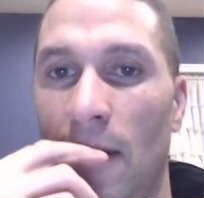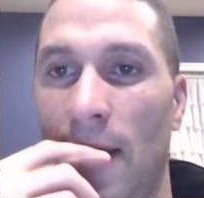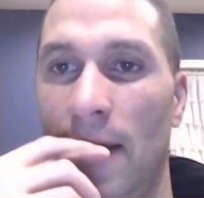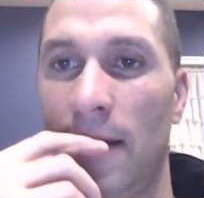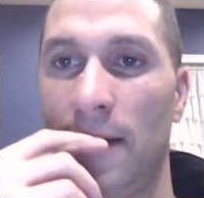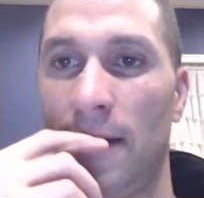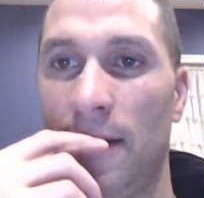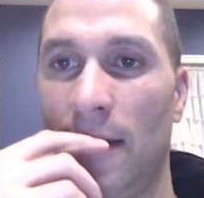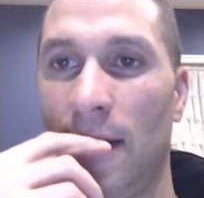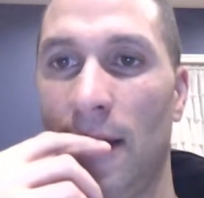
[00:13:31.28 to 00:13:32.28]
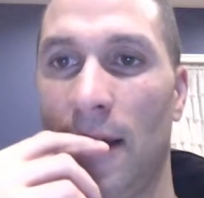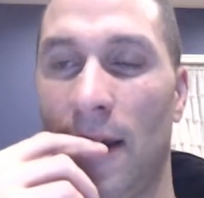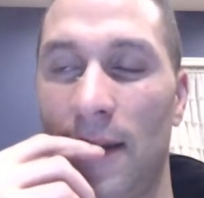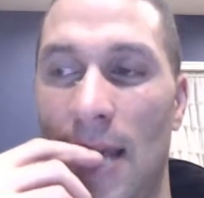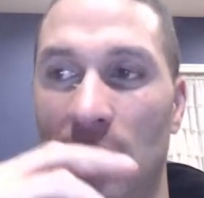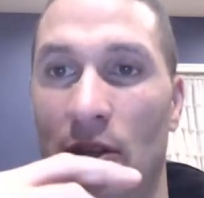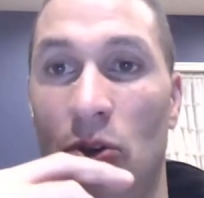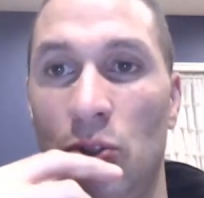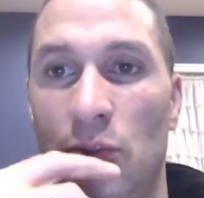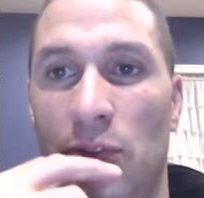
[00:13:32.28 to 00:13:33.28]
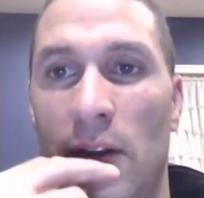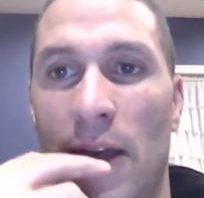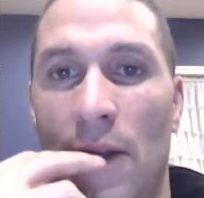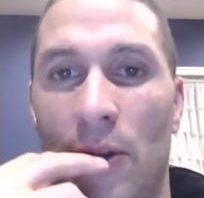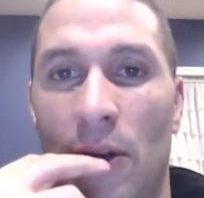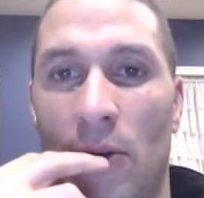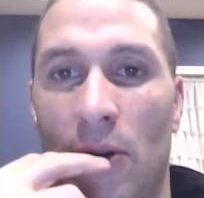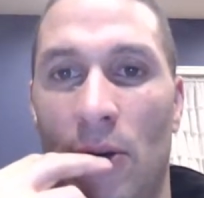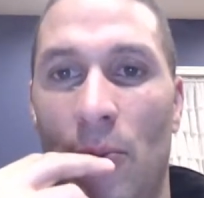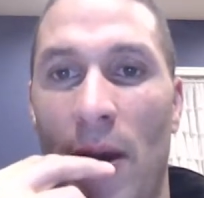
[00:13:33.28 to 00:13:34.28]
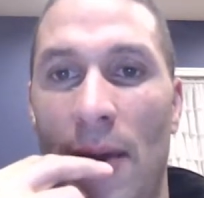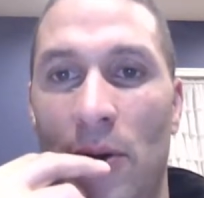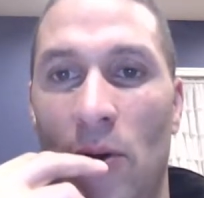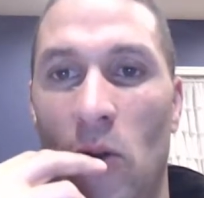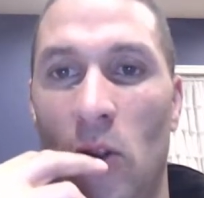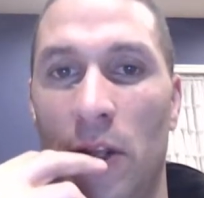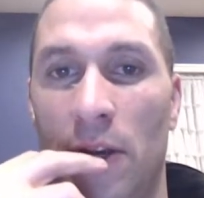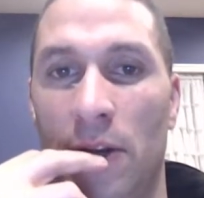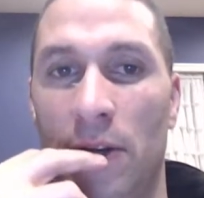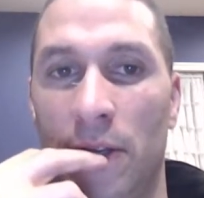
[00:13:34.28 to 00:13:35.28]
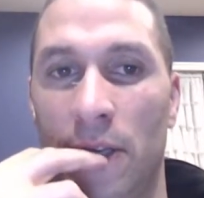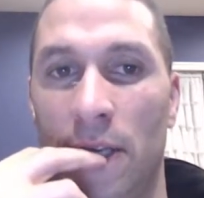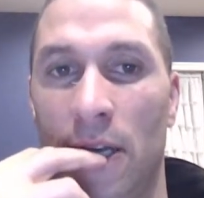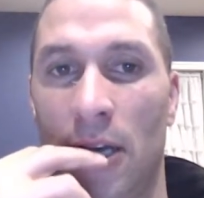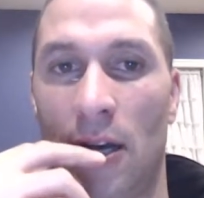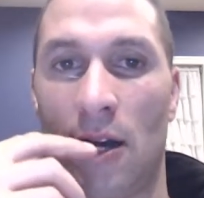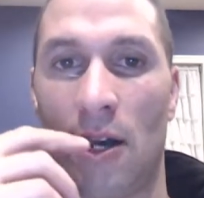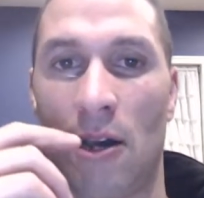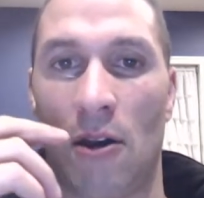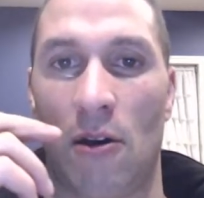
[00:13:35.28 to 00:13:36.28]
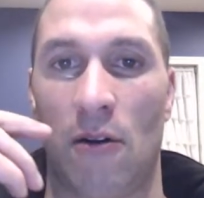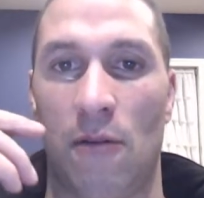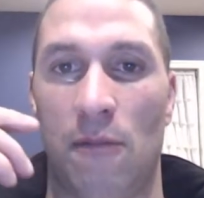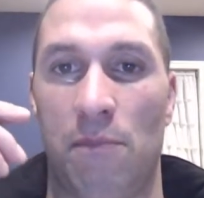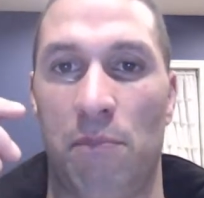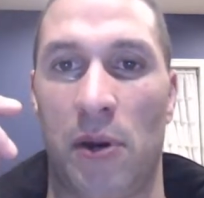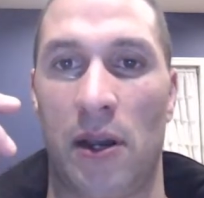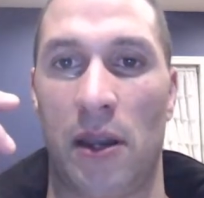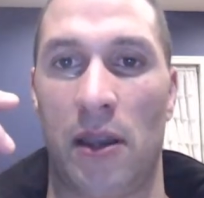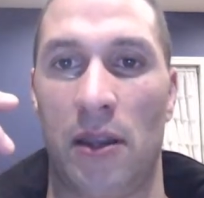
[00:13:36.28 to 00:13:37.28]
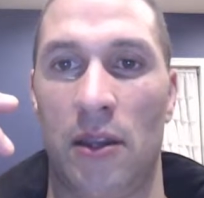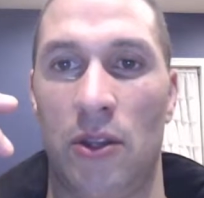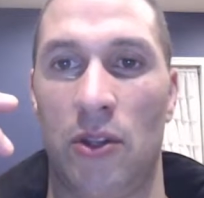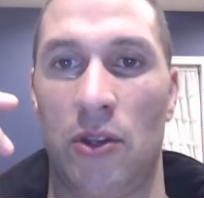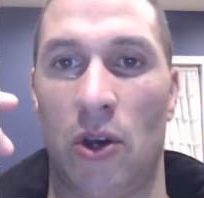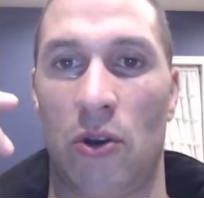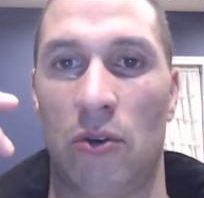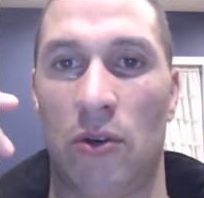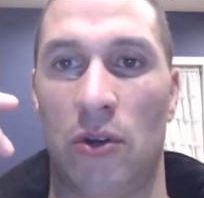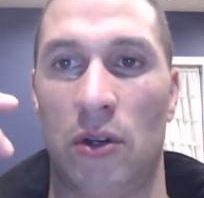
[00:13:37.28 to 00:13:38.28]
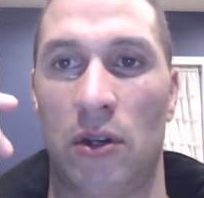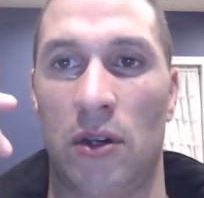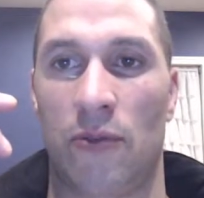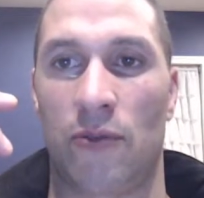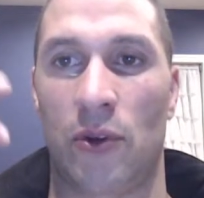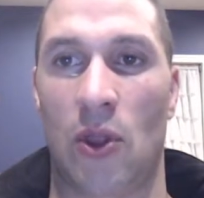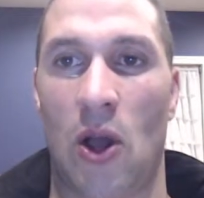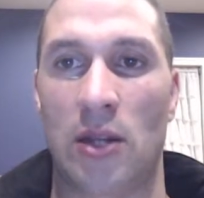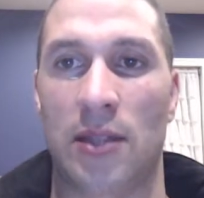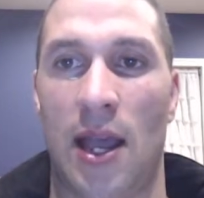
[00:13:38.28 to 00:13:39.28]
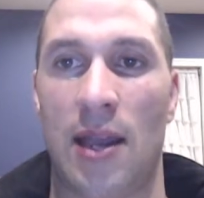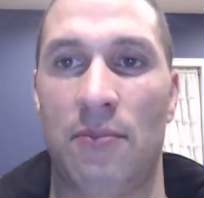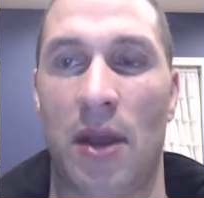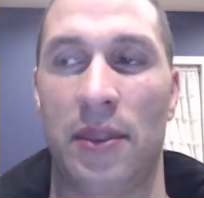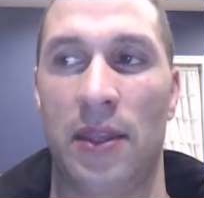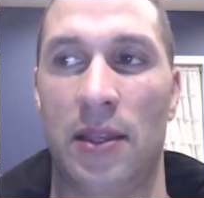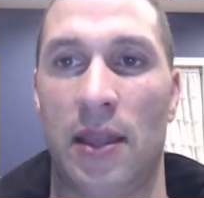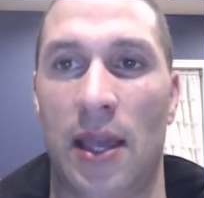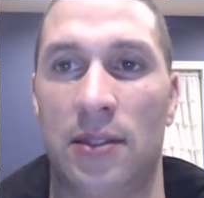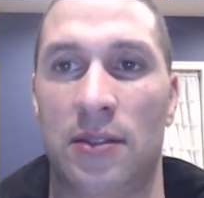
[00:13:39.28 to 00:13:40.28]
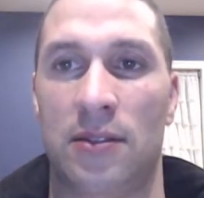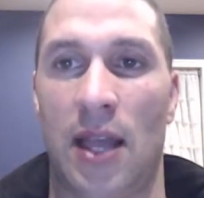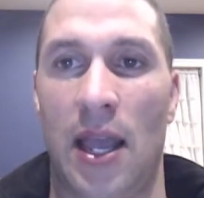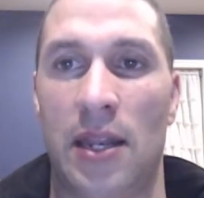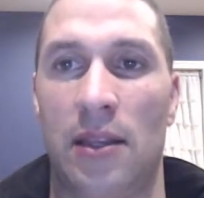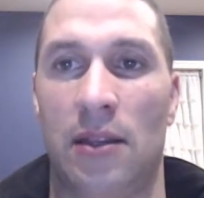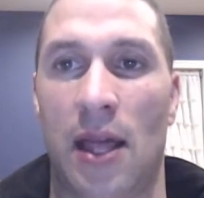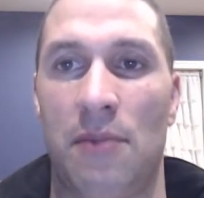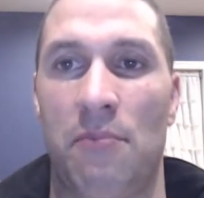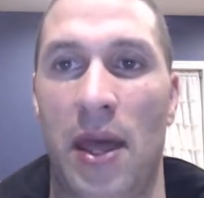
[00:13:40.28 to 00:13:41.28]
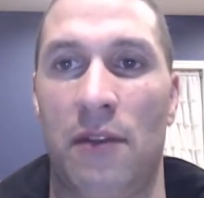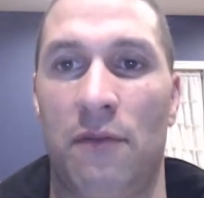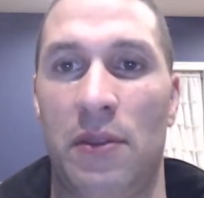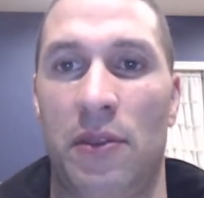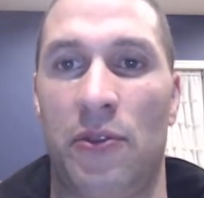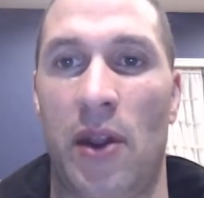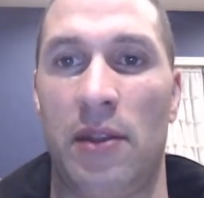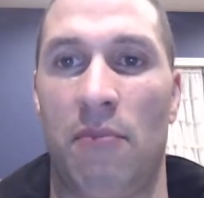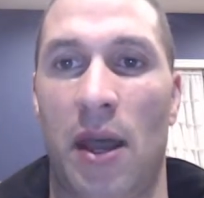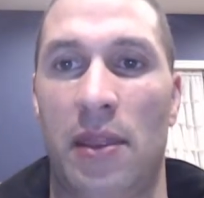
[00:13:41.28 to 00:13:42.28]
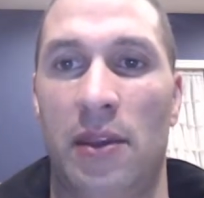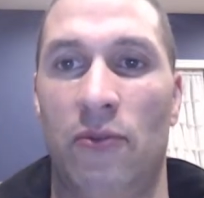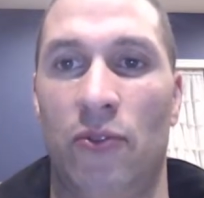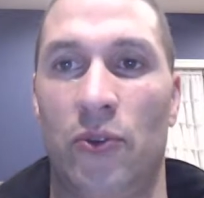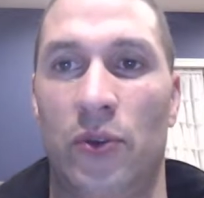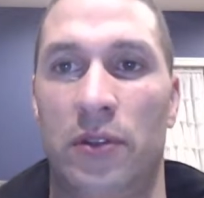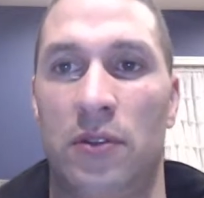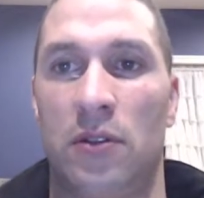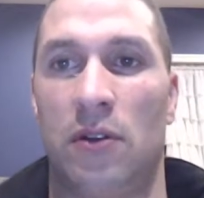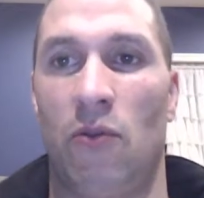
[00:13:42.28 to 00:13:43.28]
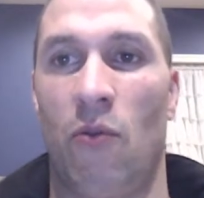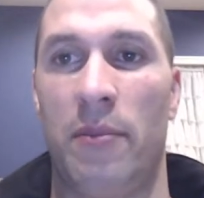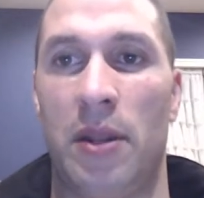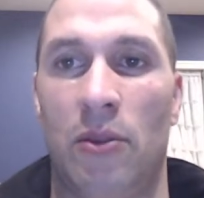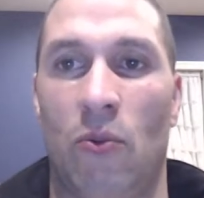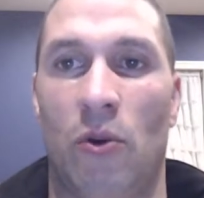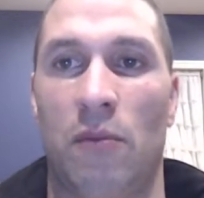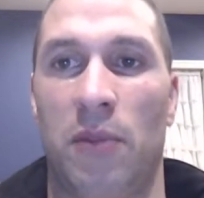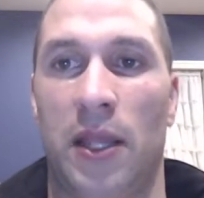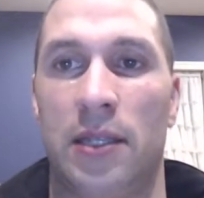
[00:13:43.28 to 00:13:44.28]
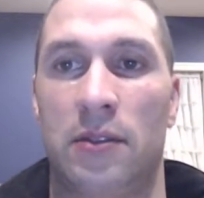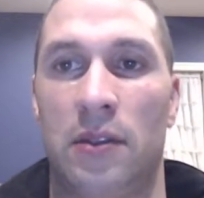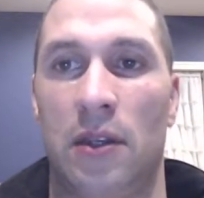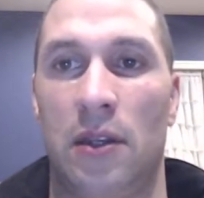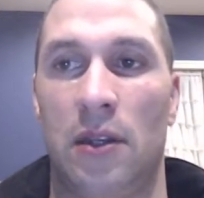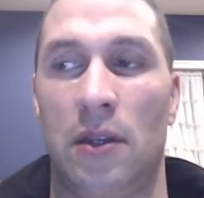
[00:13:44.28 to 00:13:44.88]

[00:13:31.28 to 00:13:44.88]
and not to go too far down a rabbit hole here, but, for a long time, I think that in society, a lot of men have been threatened by the influence of women in the workplace.